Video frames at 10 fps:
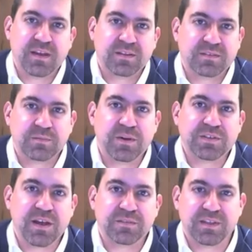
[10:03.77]
to
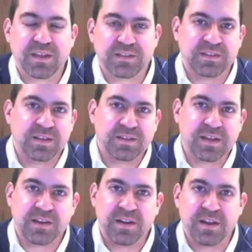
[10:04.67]
reach out to kids and get
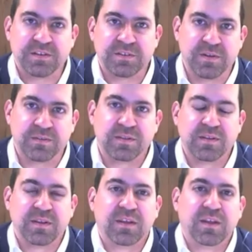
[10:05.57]
that connection
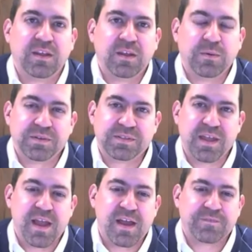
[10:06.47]
with
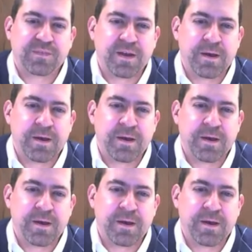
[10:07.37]
staff.